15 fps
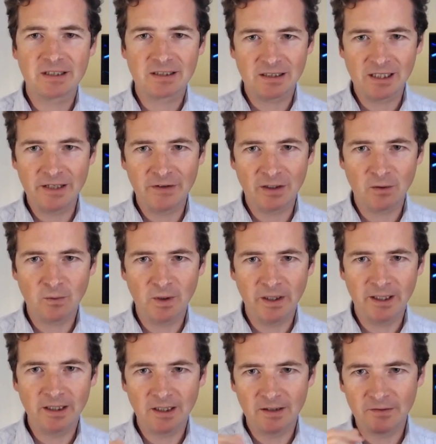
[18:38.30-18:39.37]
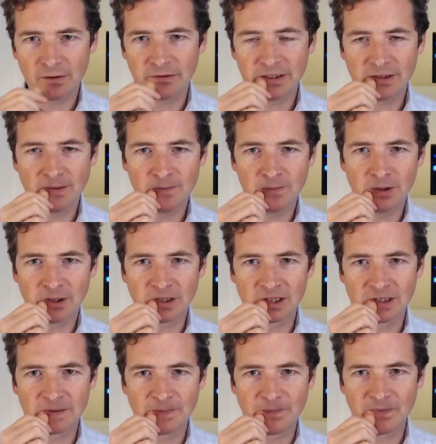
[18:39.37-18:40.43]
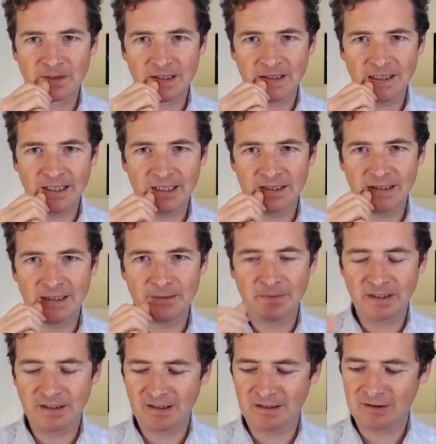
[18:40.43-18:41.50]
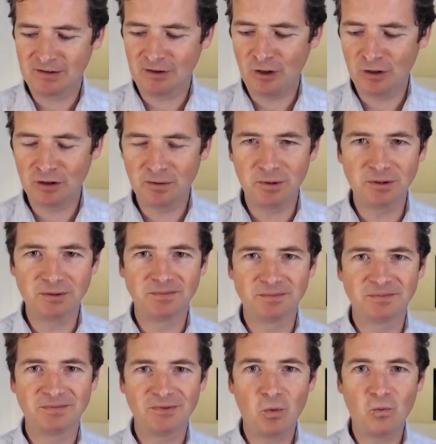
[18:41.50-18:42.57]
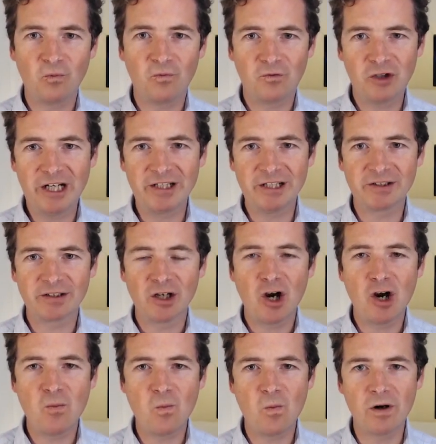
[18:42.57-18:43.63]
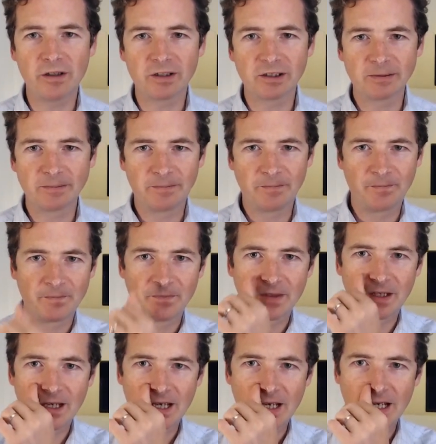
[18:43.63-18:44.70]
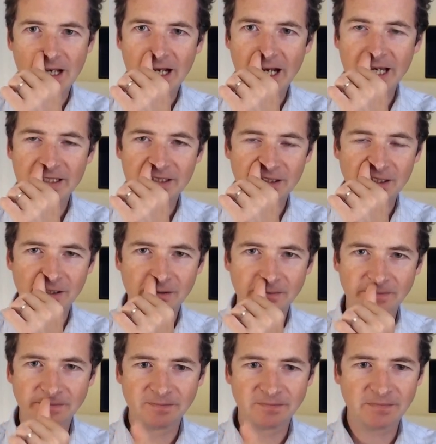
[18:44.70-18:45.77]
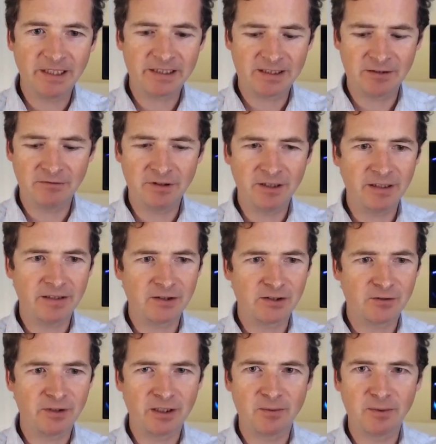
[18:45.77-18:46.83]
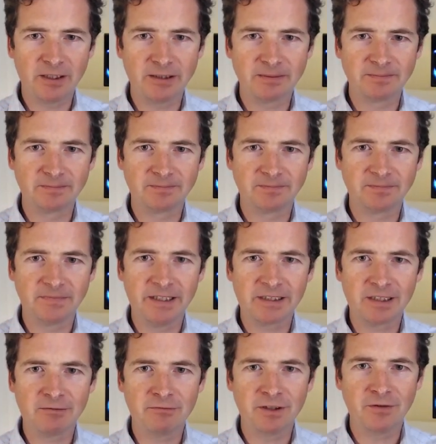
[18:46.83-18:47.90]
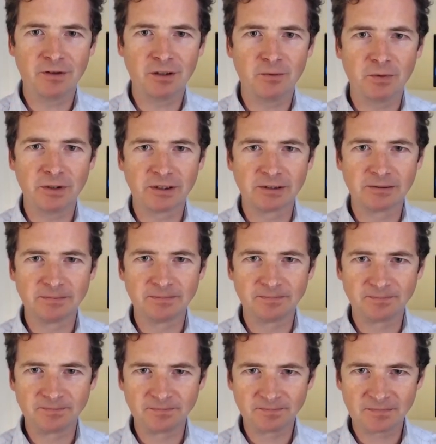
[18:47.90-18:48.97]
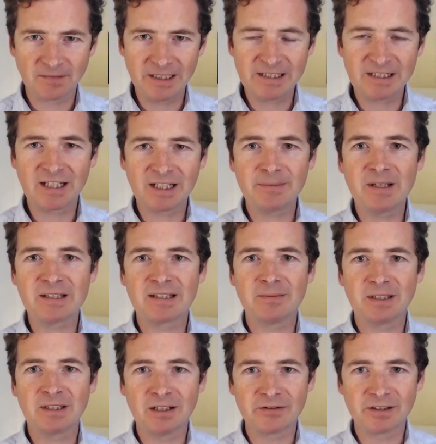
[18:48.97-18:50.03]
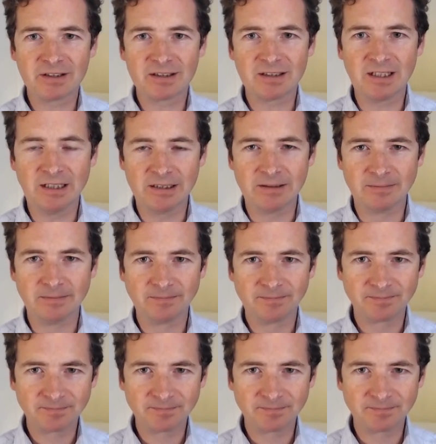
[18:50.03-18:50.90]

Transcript: slaving away over written books. And I think it's a horrible phrase, homework. And so let's get rid of that straight away. Let's get rid of homework. Let's think about something else instead.